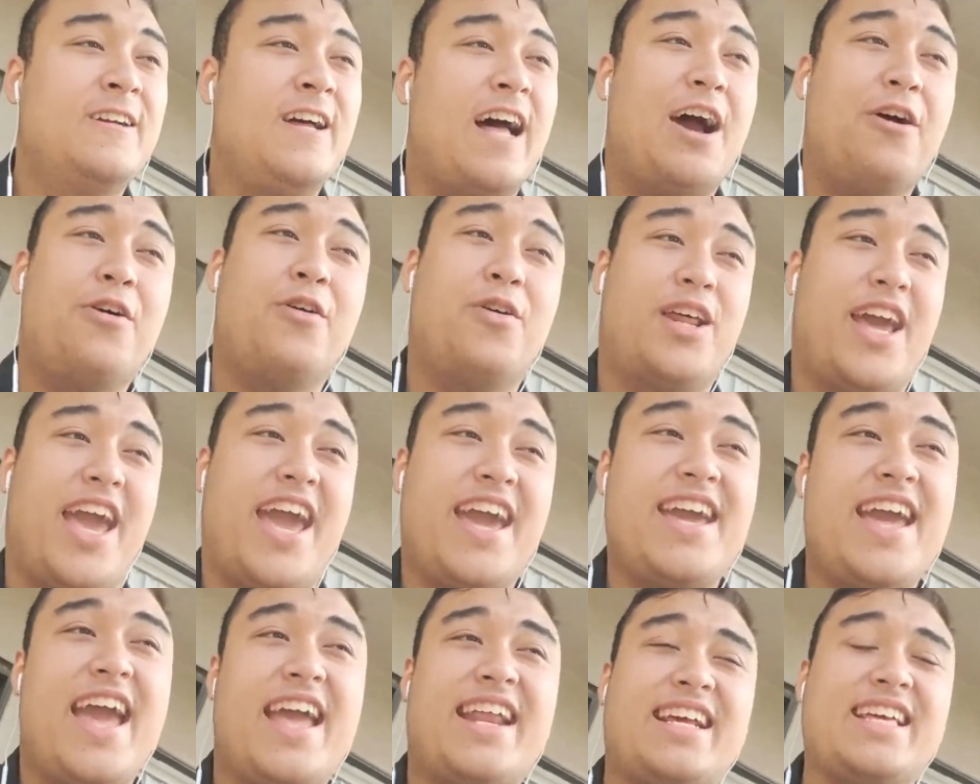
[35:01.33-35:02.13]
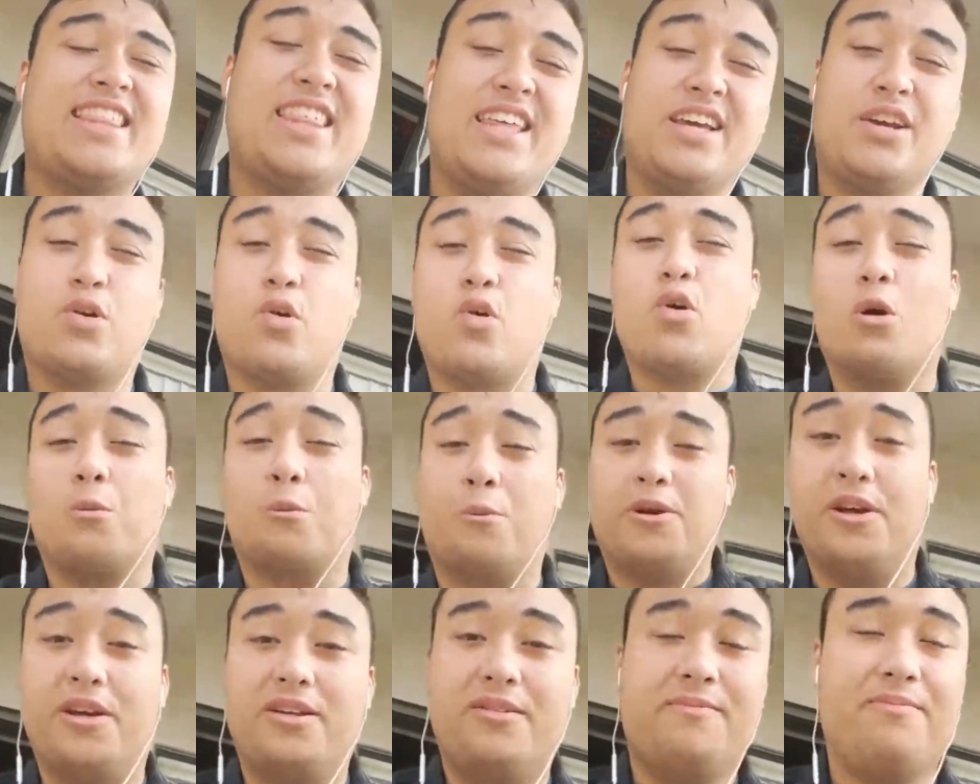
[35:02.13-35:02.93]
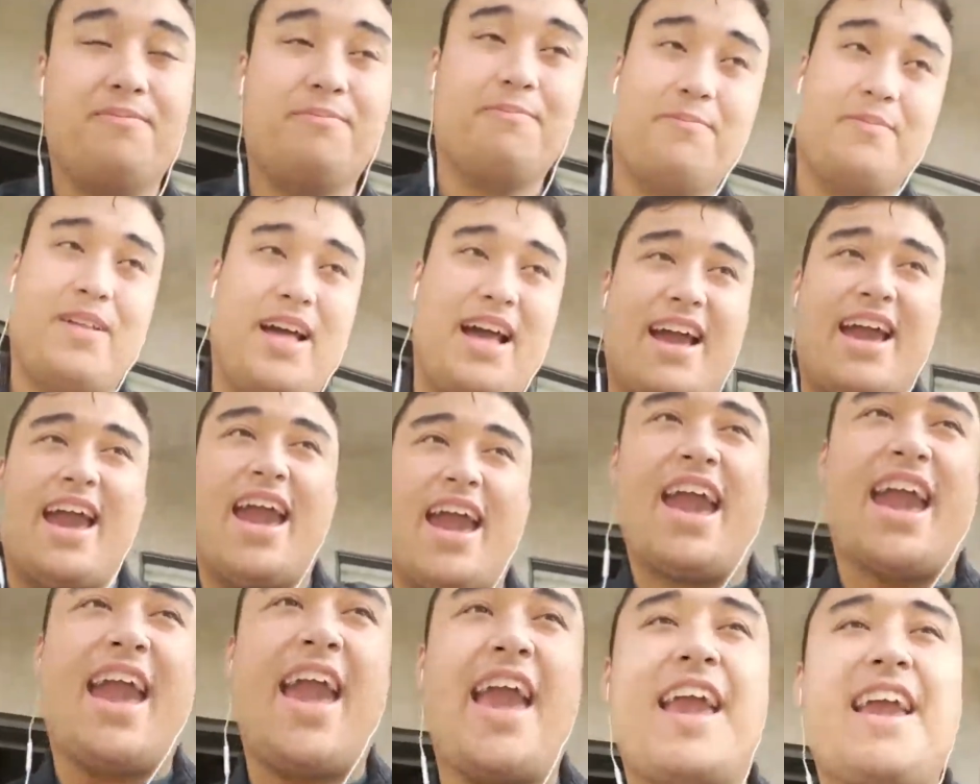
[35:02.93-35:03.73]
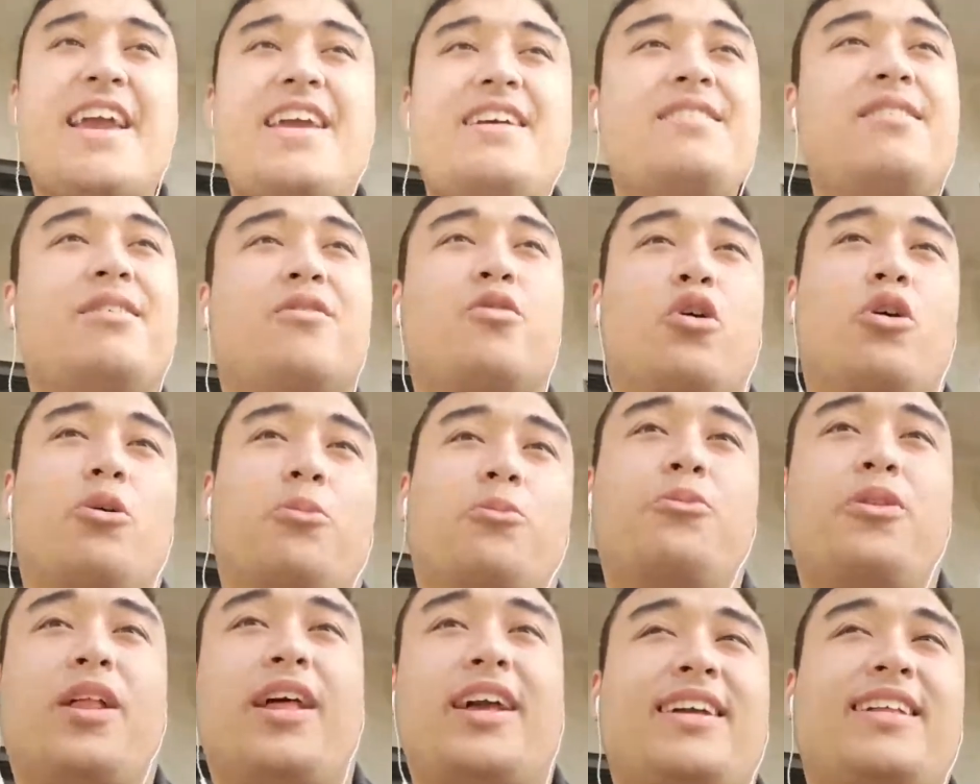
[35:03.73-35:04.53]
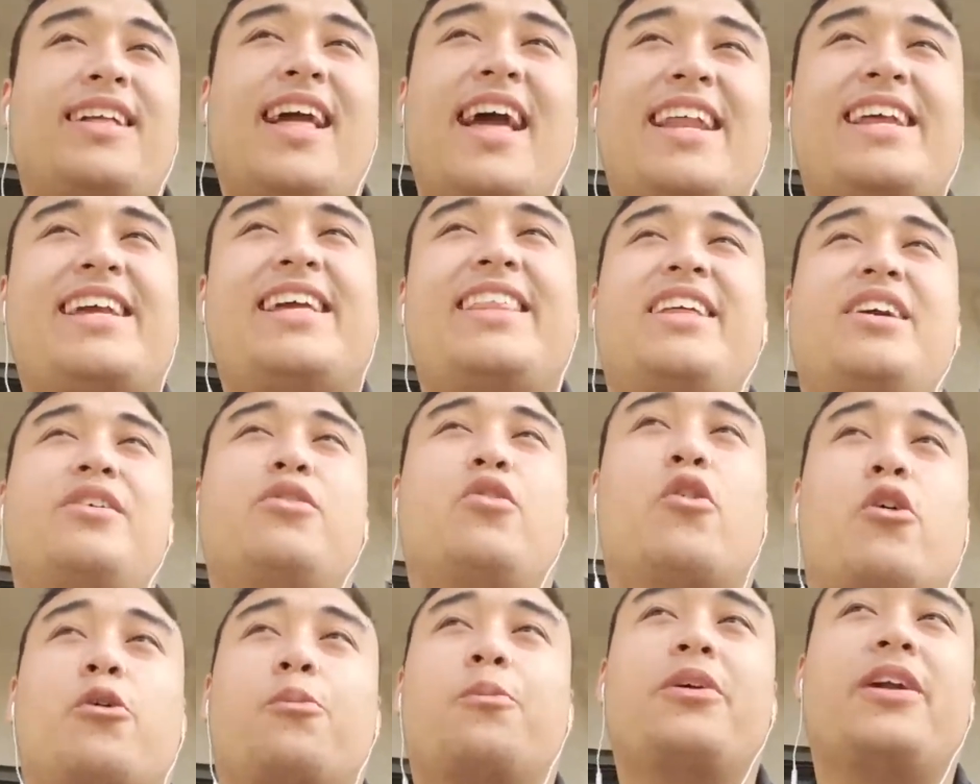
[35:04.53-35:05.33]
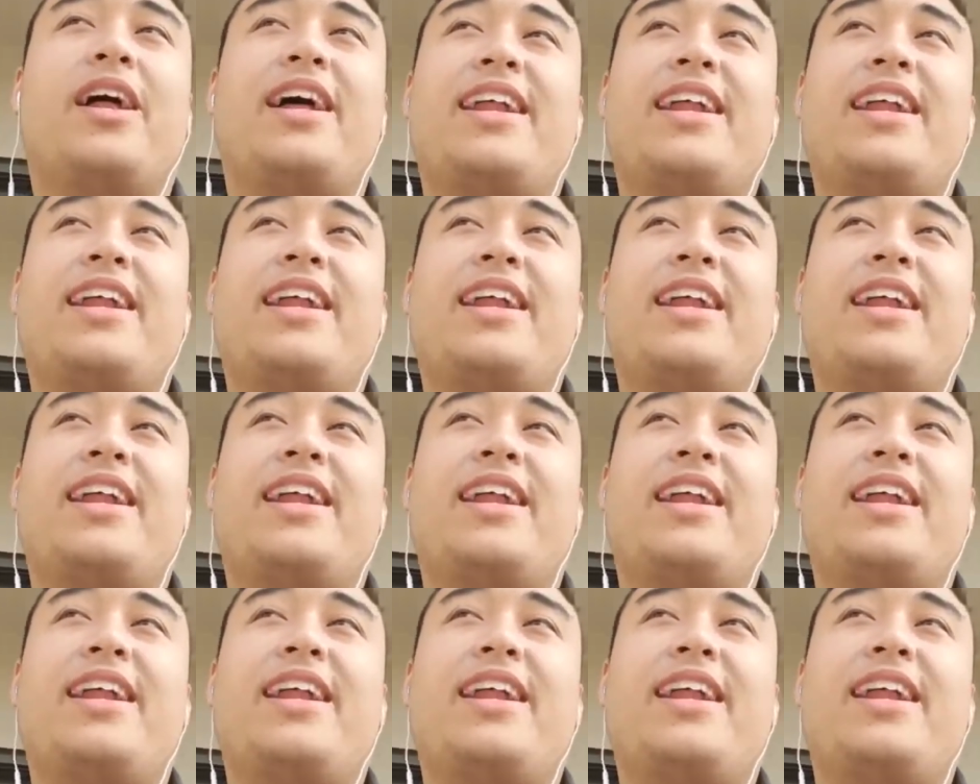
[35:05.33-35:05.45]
I would hate anything corporate. I hate like anything corporate.